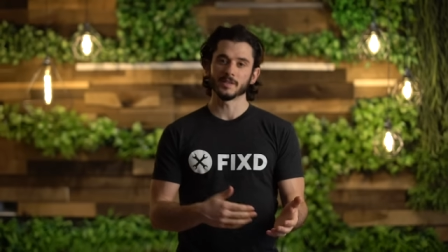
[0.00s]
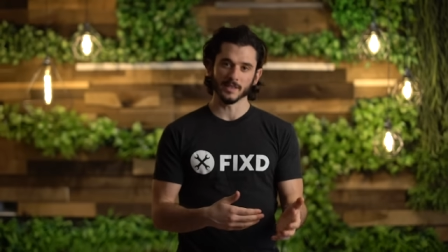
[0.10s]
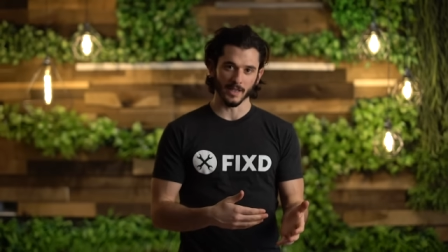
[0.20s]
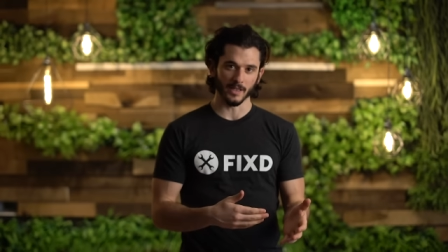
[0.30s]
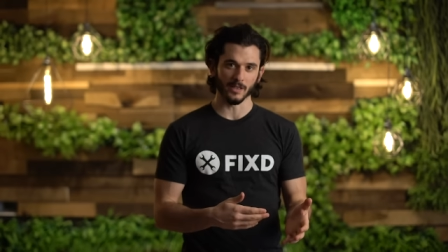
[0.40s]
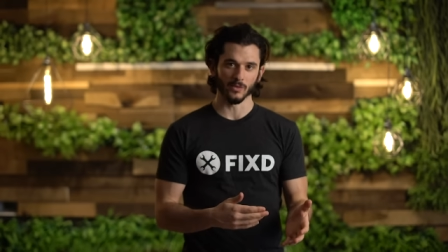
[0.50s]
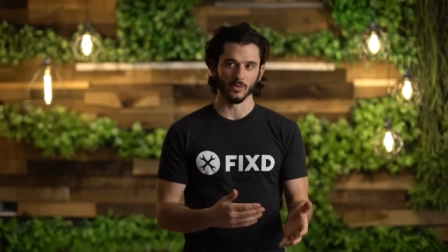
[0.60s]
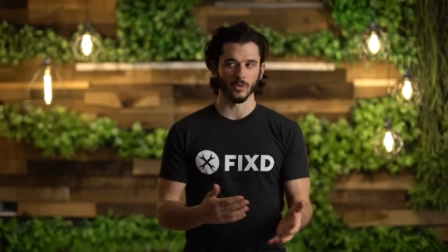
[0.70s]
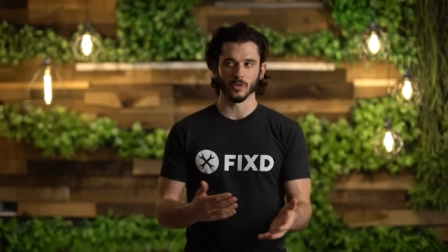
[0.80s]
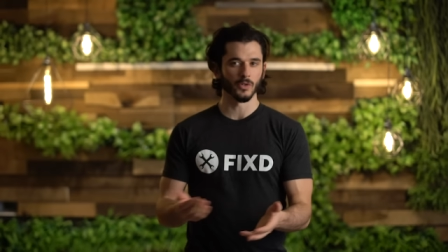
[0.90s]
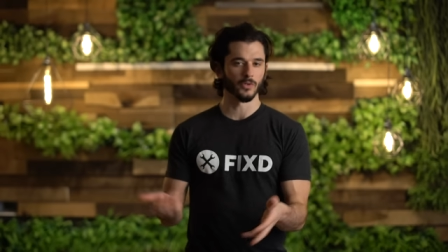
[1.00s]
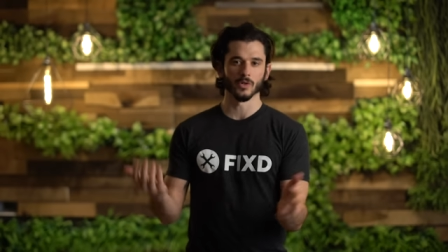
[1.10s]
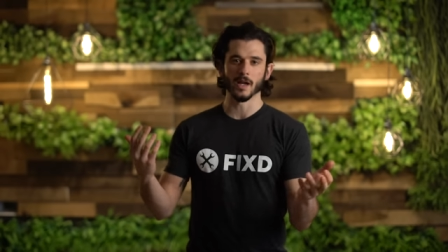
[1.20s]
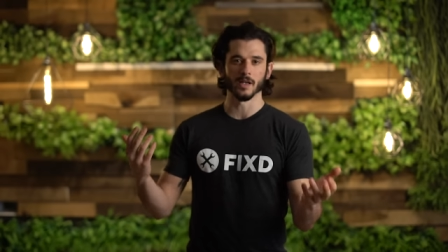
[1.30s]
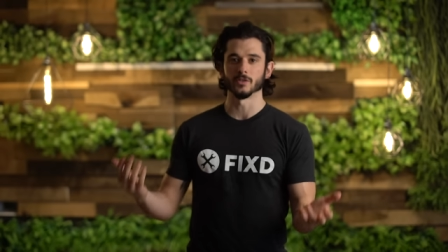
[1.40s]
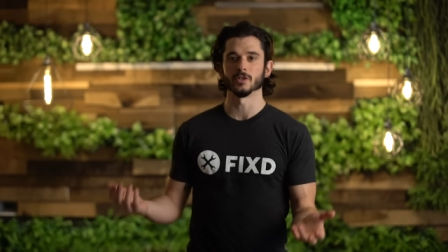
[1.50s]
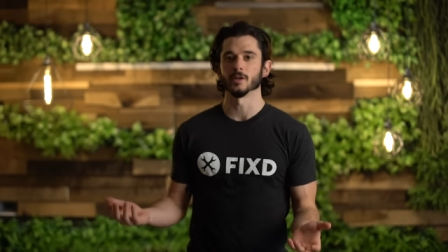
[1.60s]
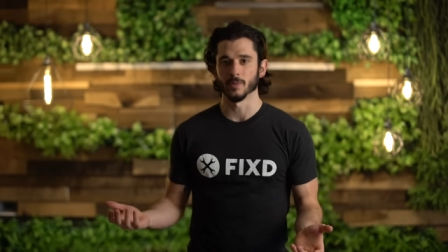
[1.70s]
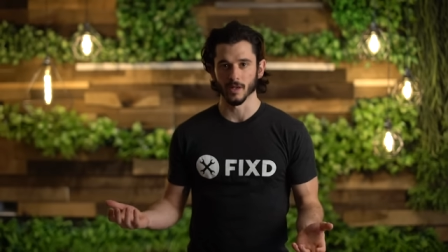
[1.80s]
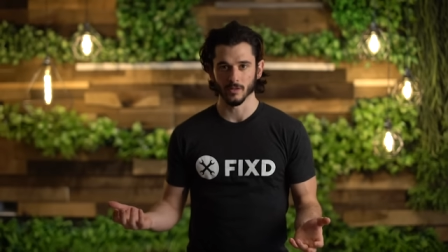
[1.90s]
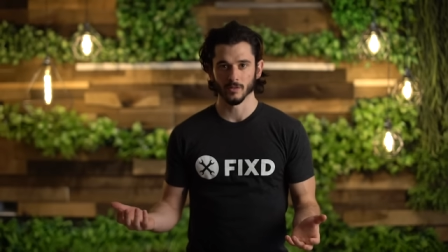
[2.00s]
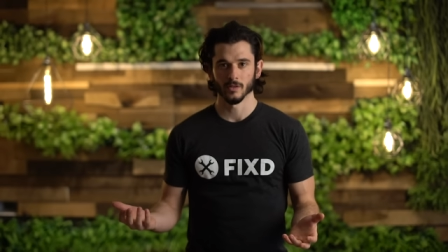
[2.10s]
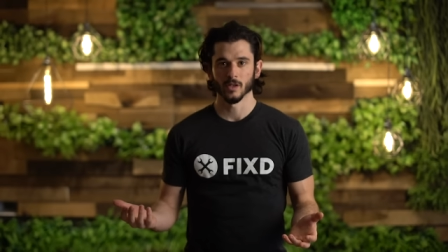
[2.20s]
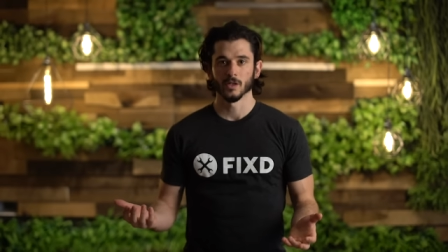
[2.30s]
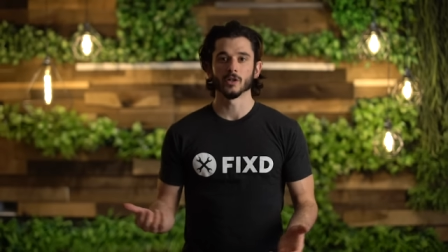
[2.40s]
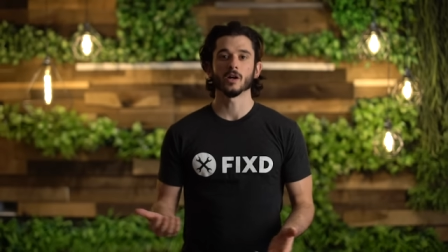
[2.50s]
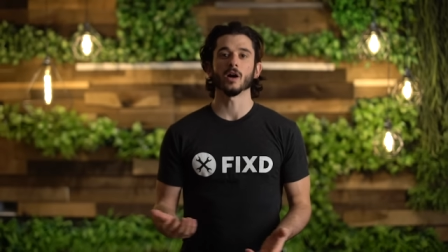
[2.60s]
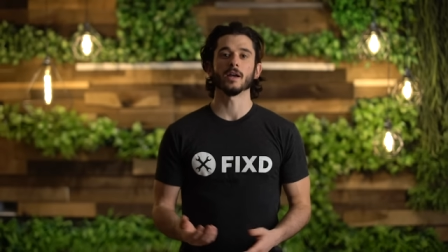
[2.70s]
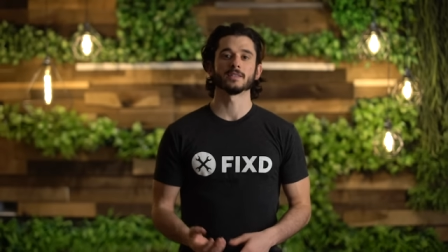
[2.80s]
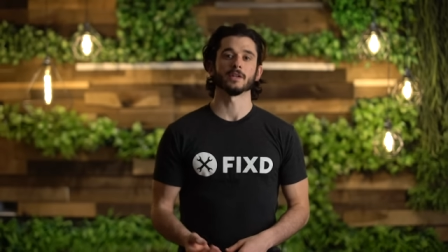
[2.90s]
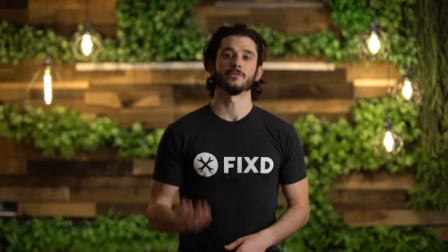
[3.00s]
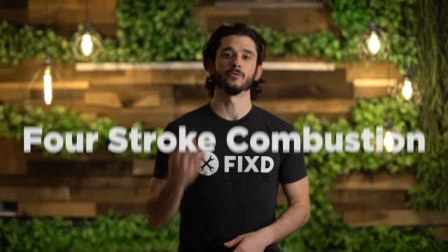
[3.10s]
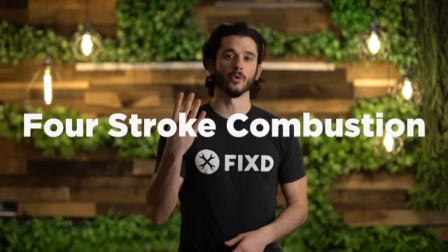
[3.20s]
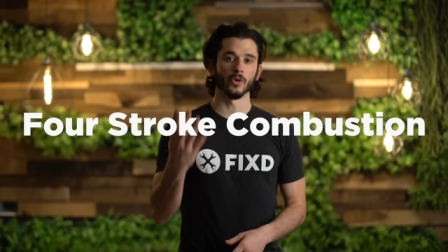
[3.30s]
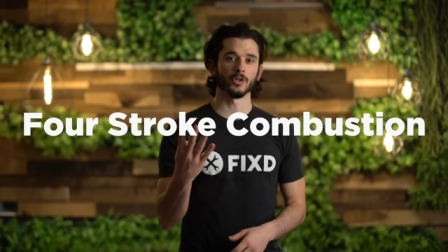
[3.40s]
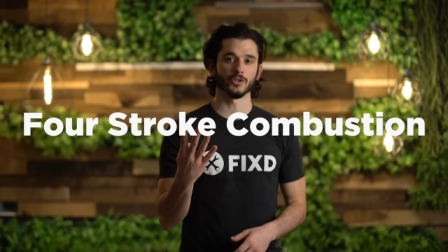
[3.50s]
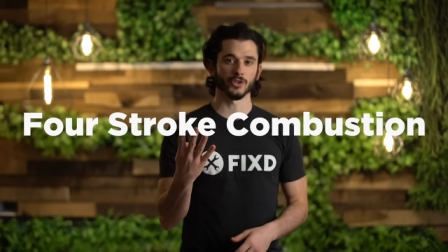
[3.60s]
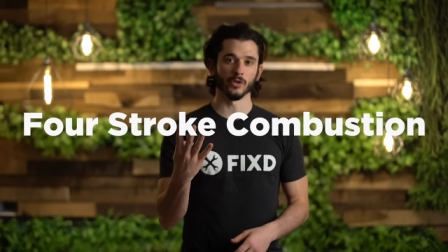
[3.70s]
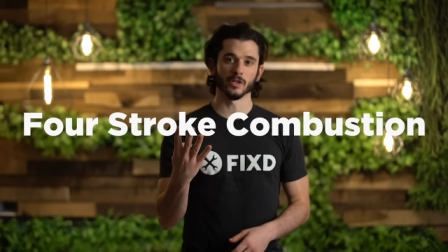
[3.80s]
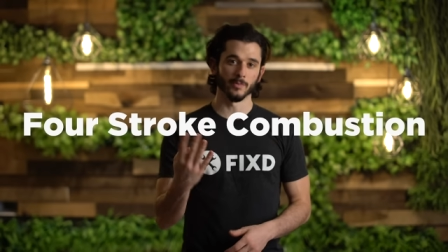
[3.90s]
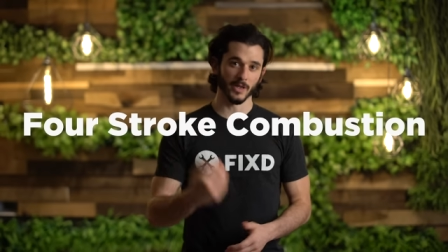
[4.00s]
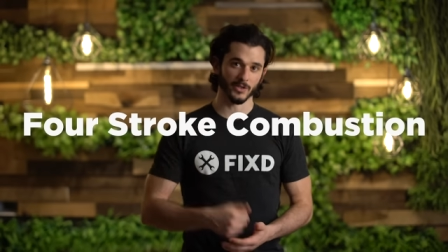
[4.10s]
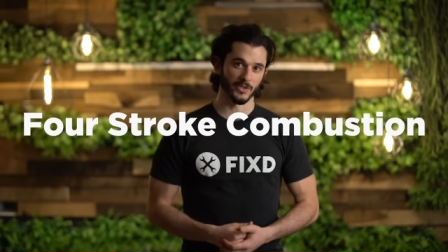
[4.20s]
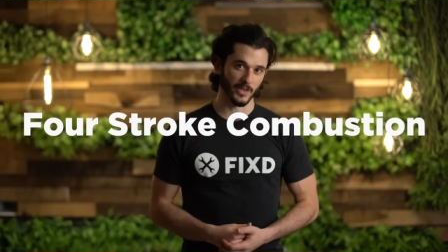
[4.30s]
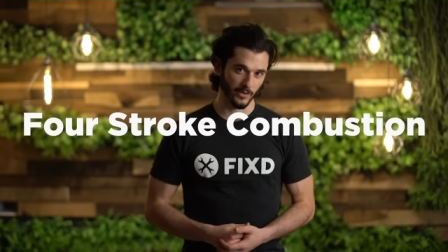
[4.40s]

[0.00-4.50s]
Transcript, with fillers: 1980 or you're riding a dirt bike, your car has a 4-stroke combustion